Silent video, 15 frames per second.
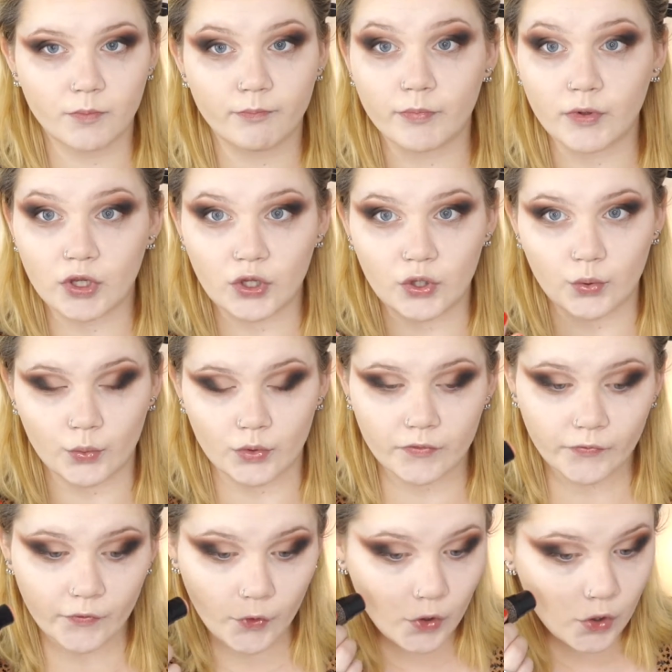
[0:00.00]

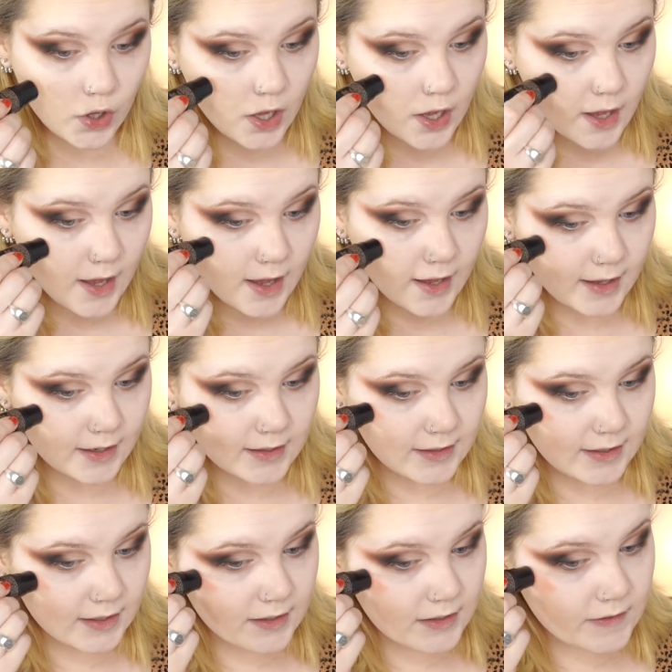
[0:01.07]
beautiful, and it
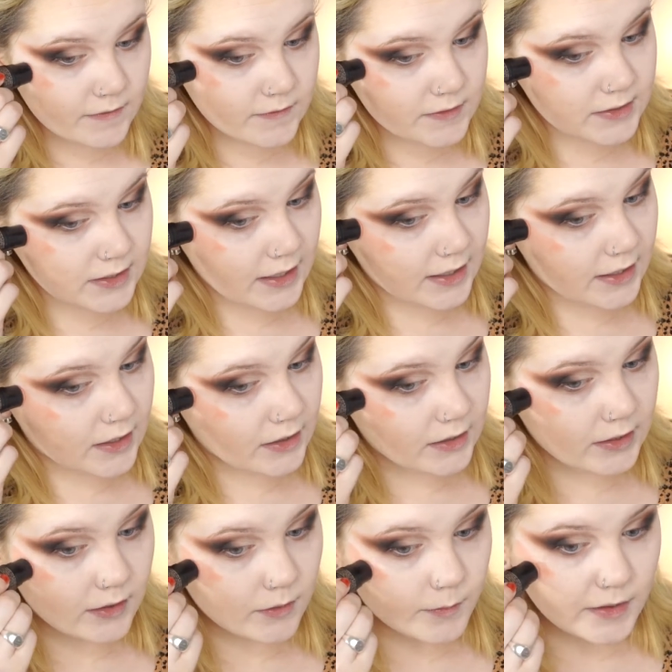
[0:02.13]
gives like a
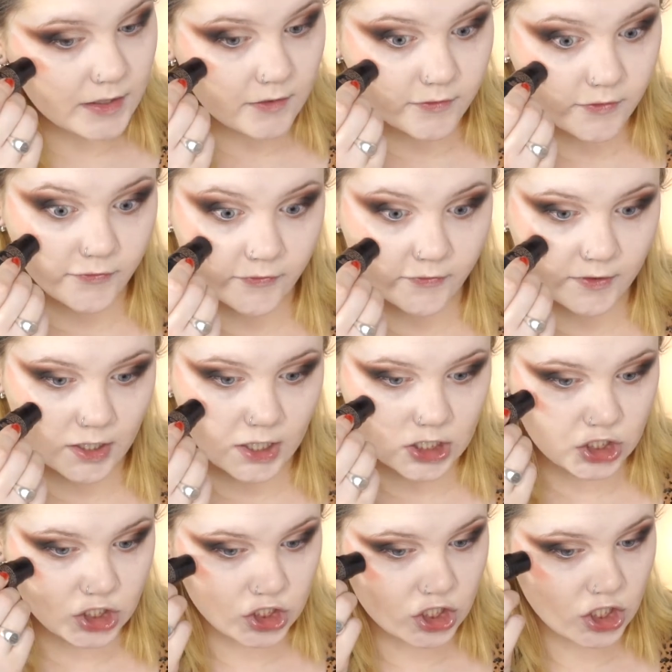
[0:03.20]
little bit of a
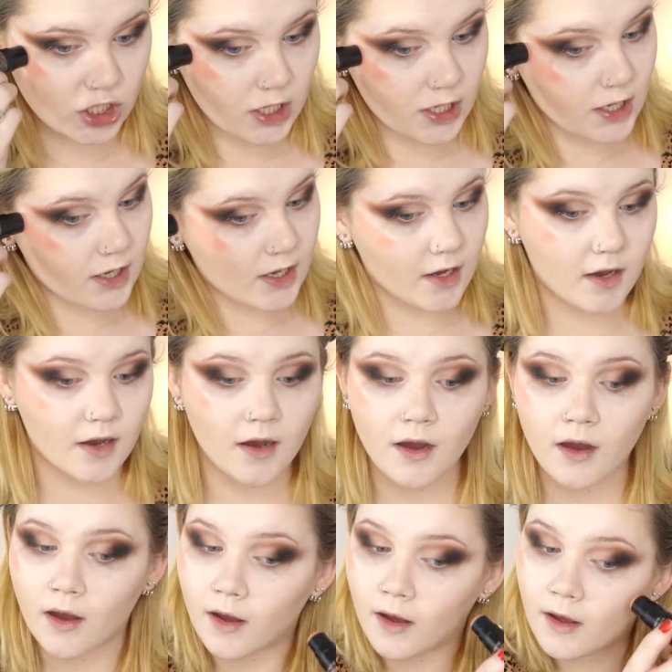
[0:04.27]
flush.
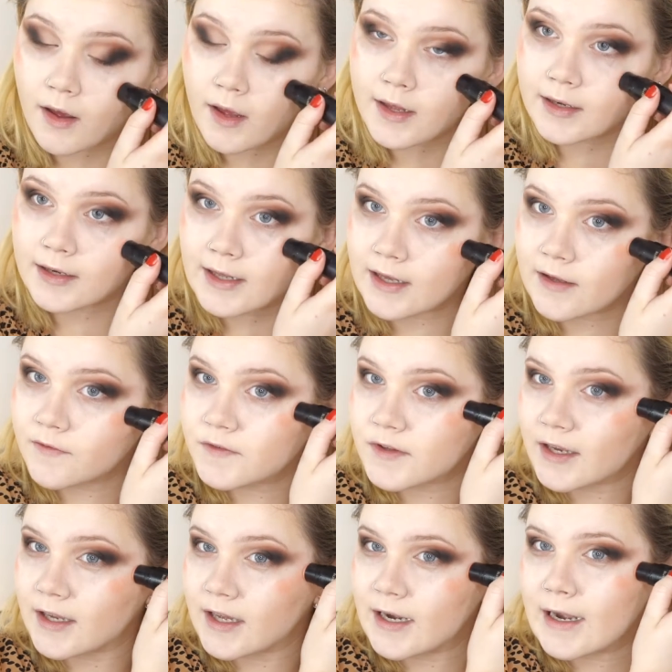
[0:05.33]
It gives
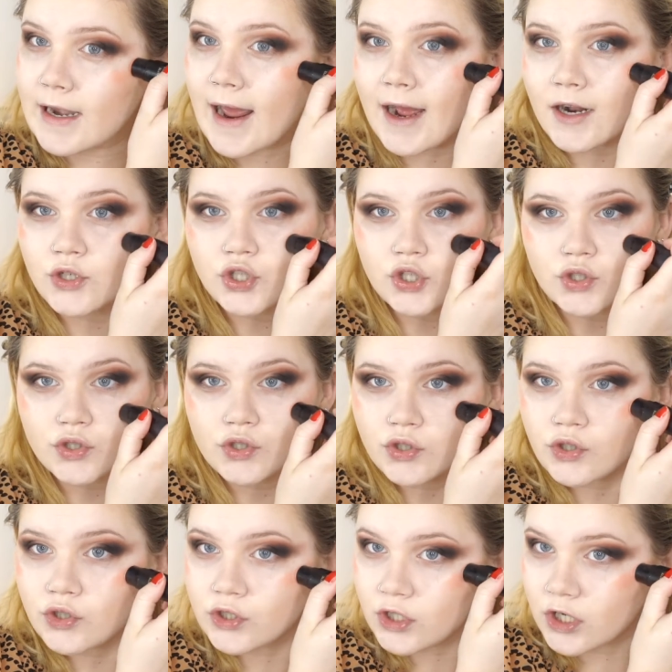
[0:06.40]
like a
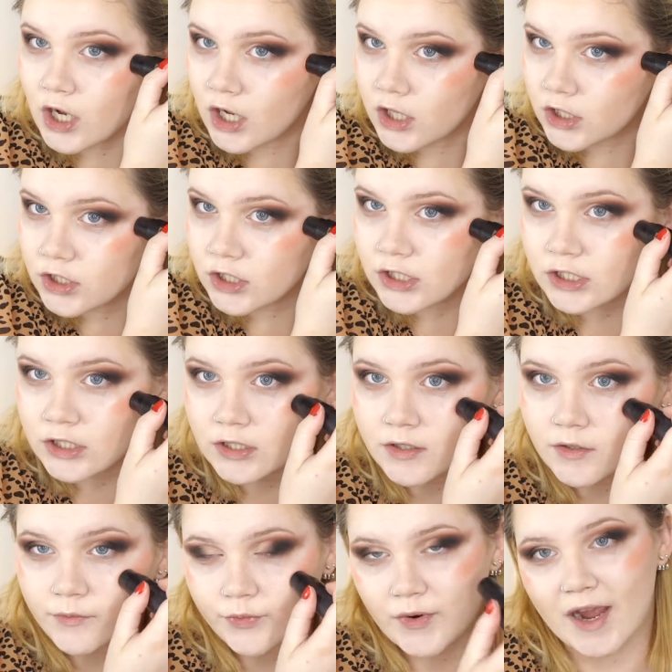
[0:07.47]
natural color
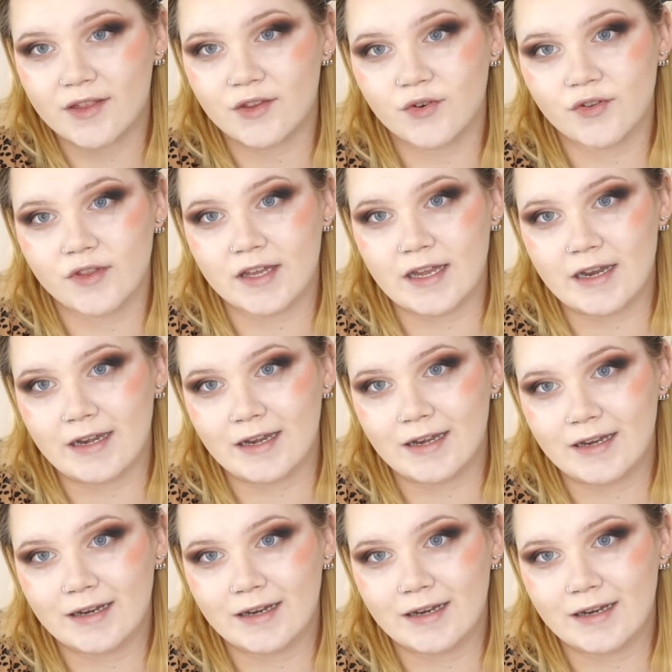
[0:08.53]
rather than